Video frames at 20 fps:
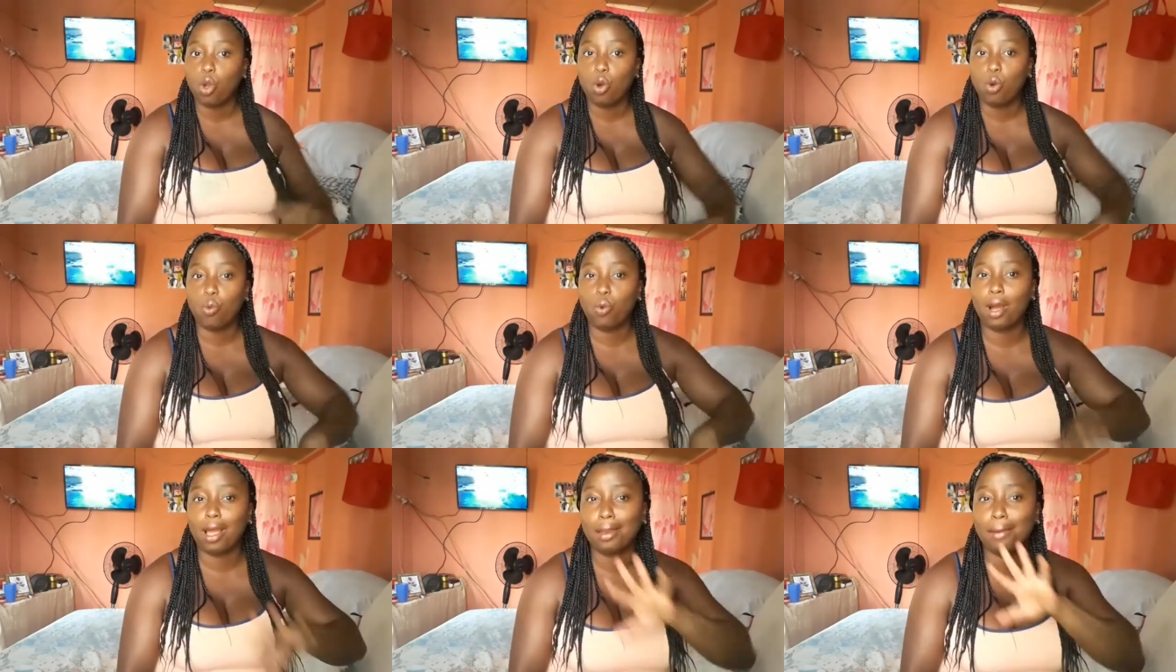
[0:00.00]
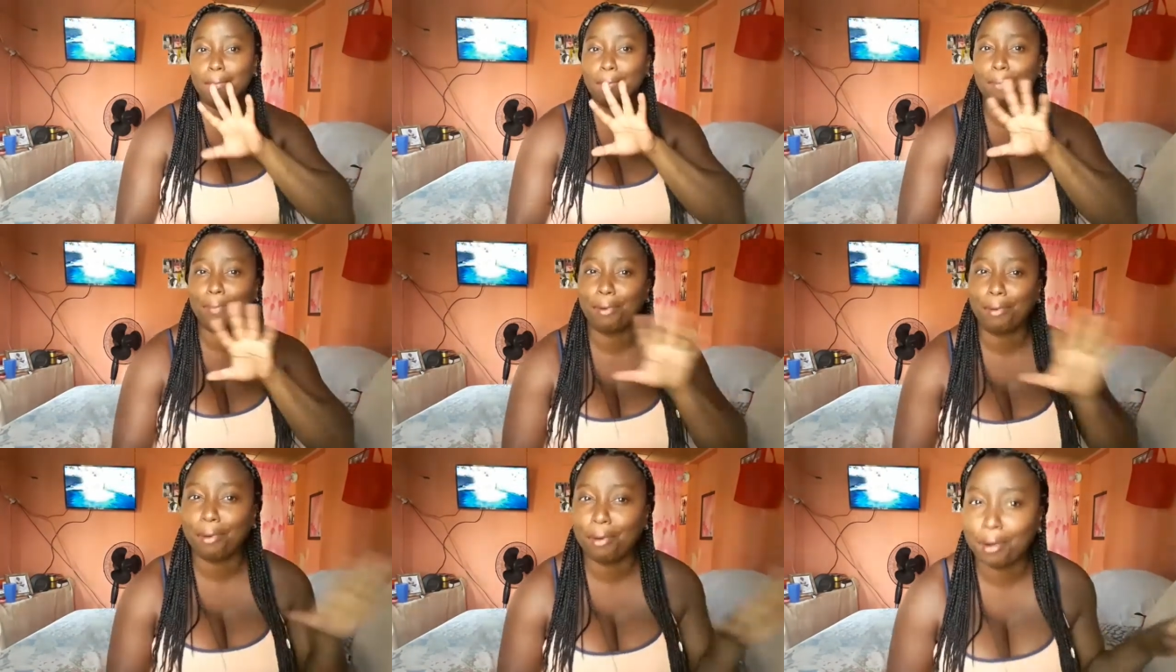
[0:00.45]
One
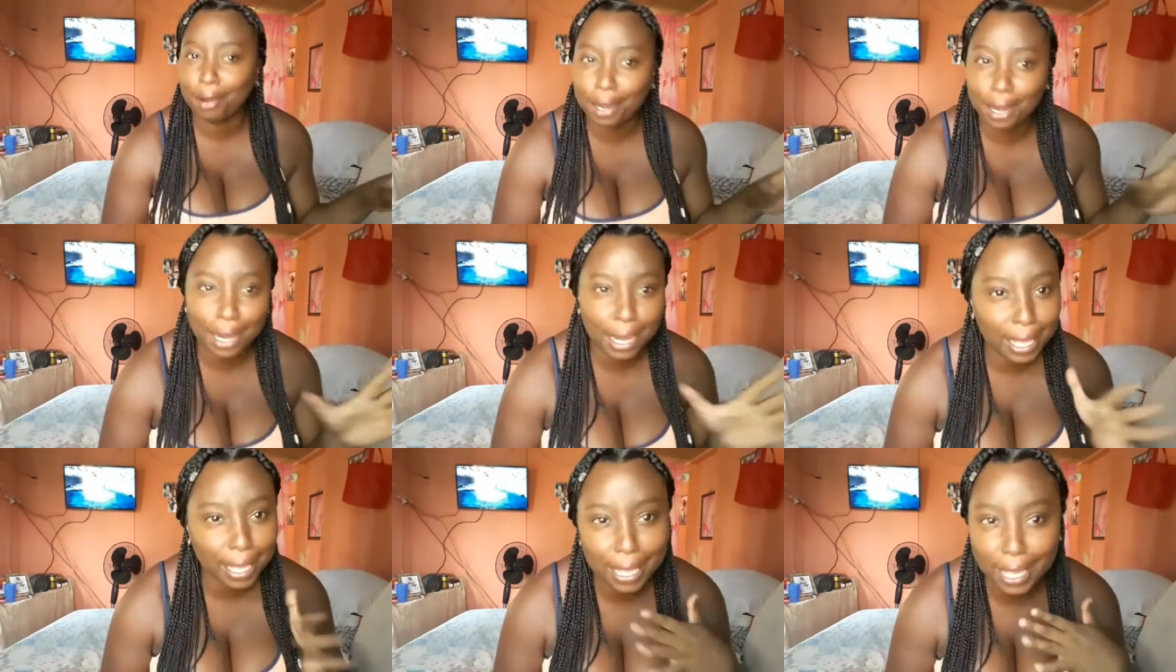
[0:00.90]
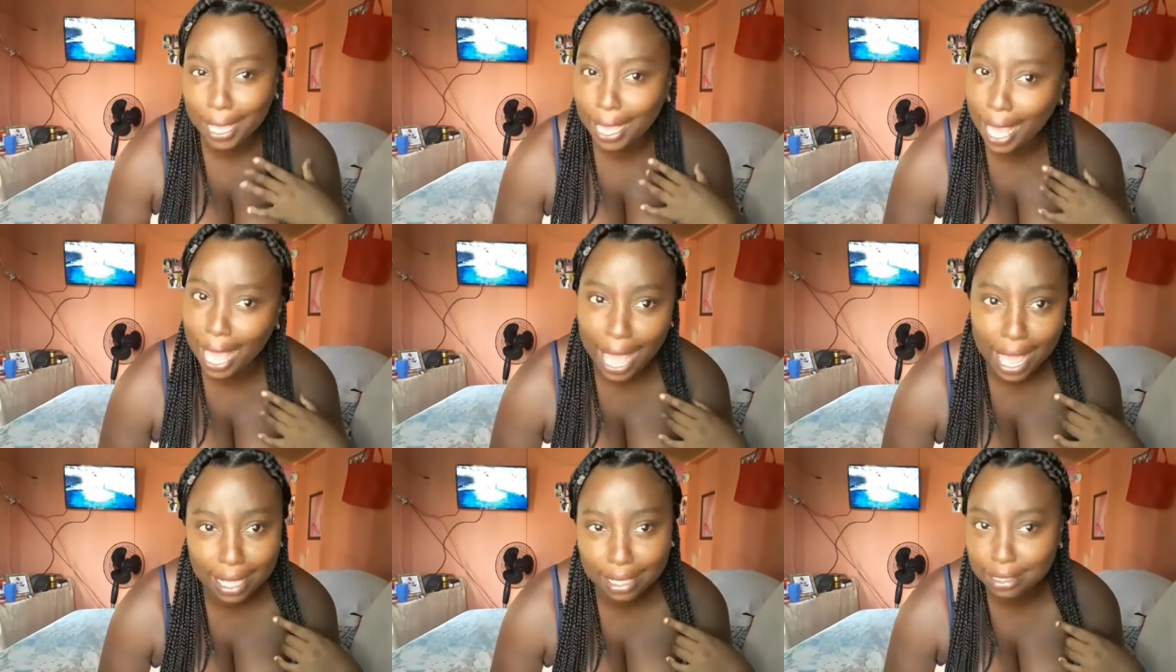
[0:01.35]

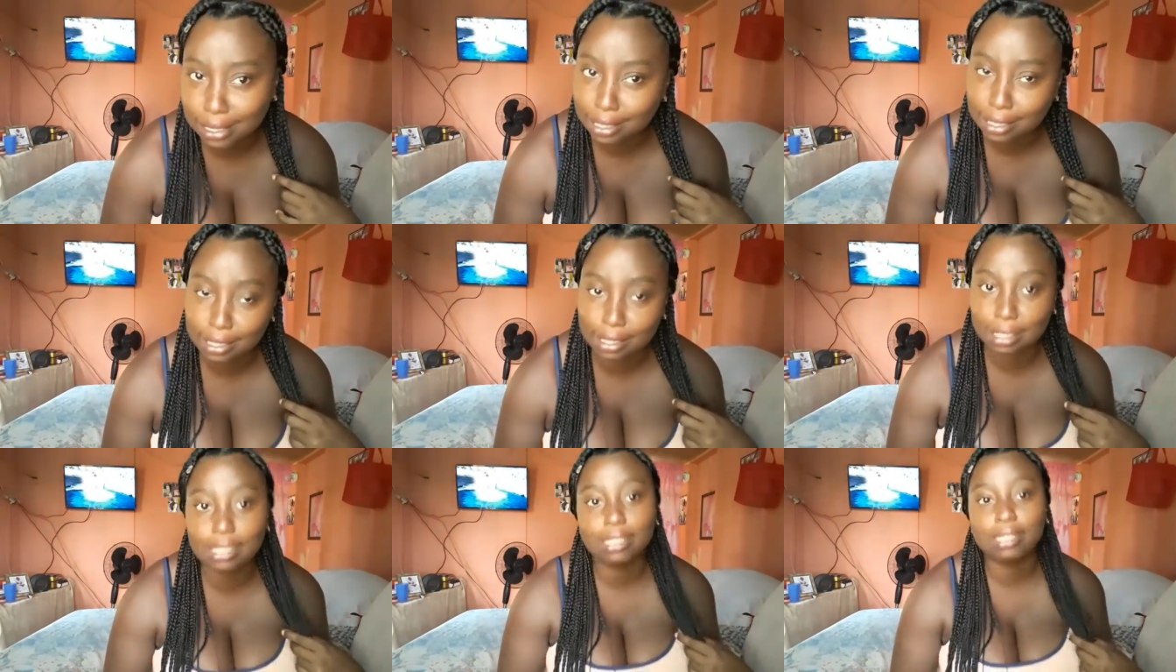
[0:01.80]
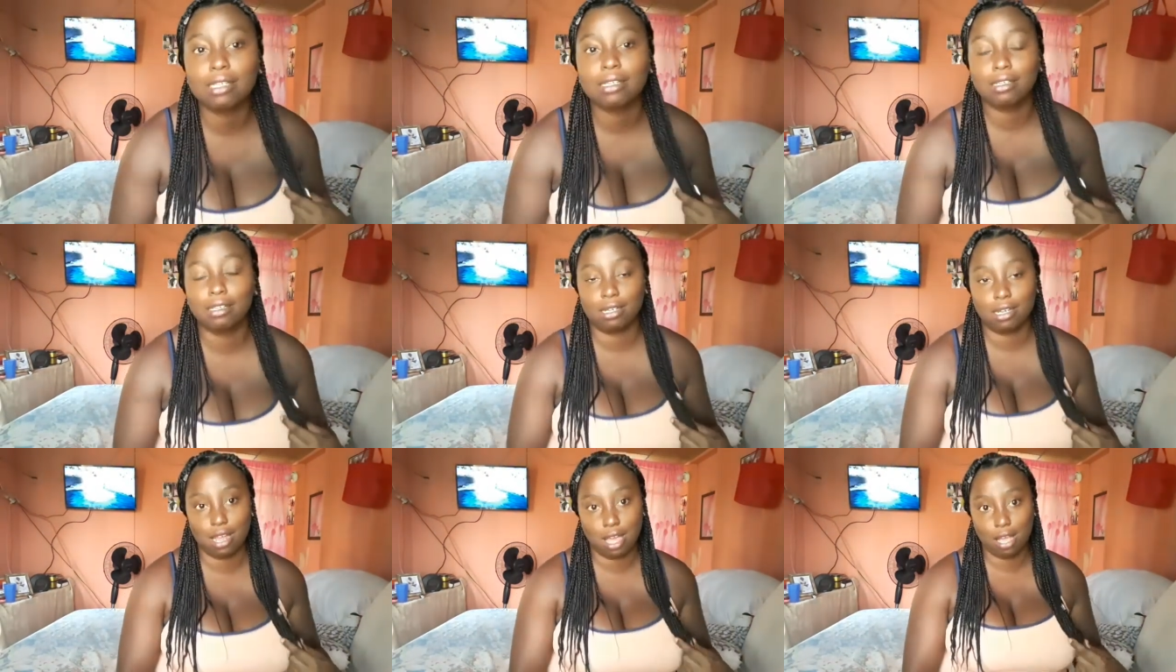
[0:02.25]
brilliant
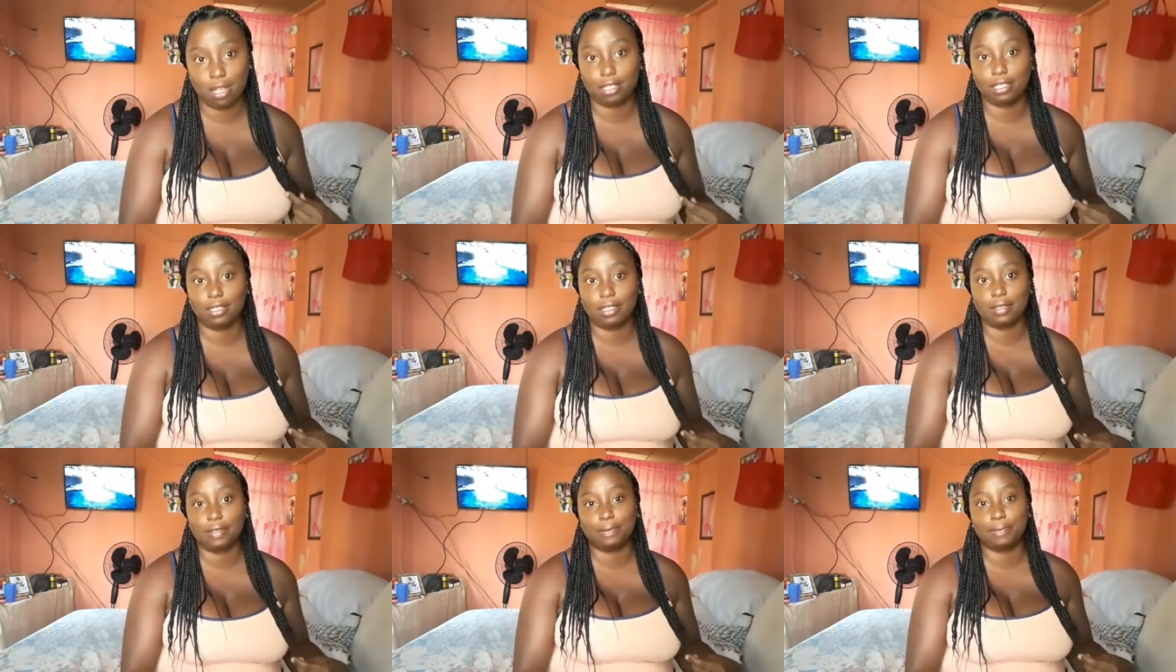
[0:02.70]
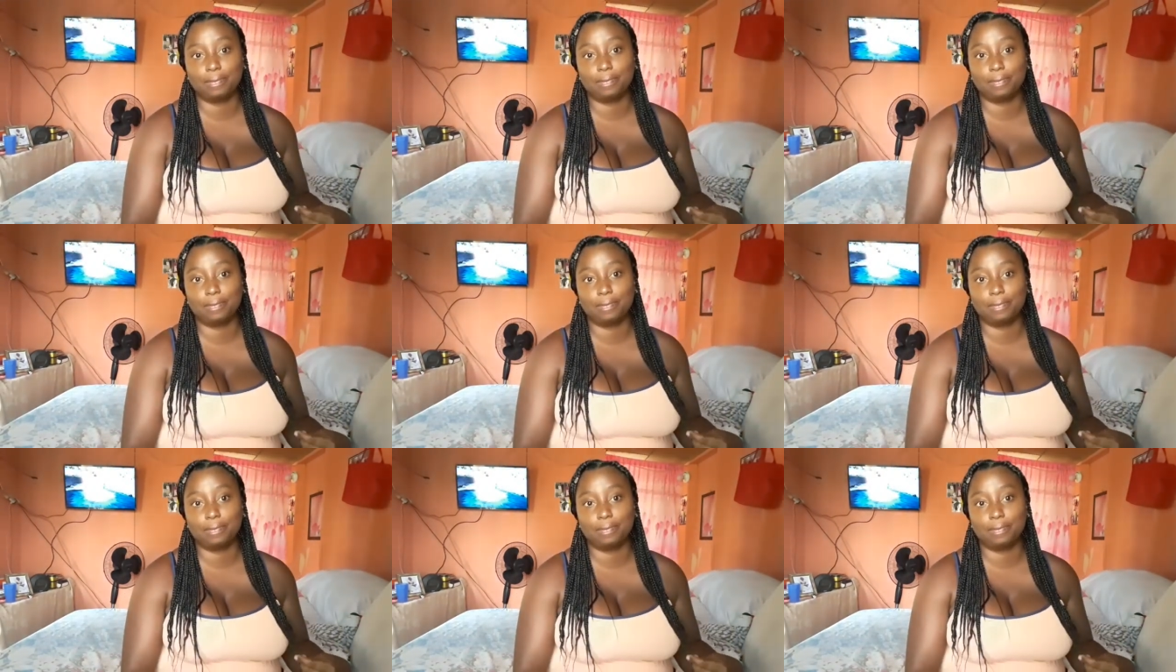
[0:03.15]
daughter.